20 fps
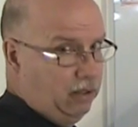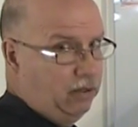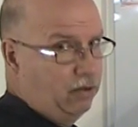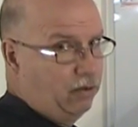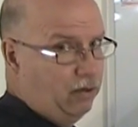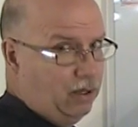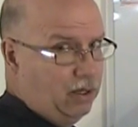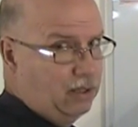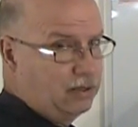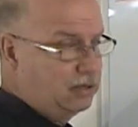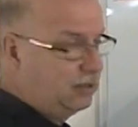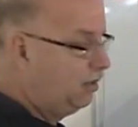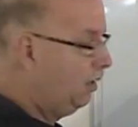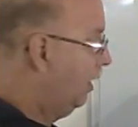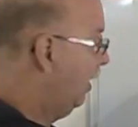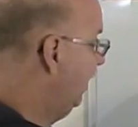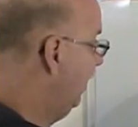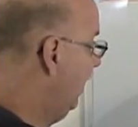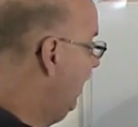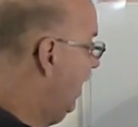cross
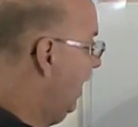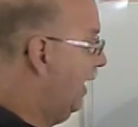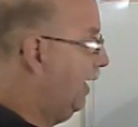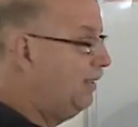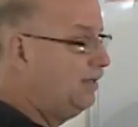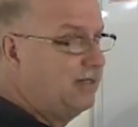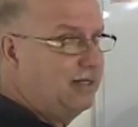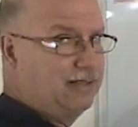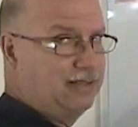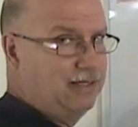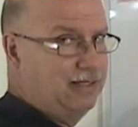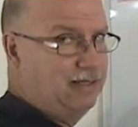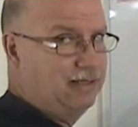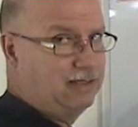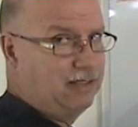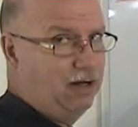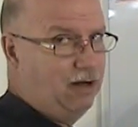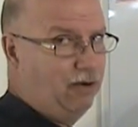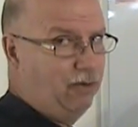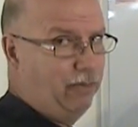slide axis
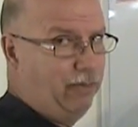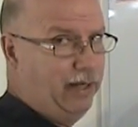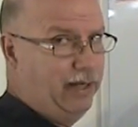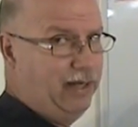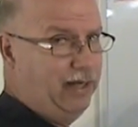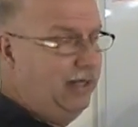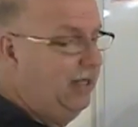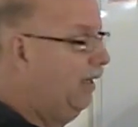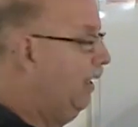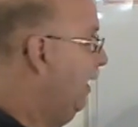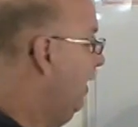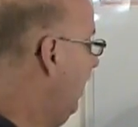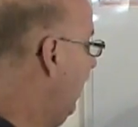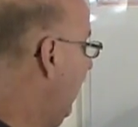is already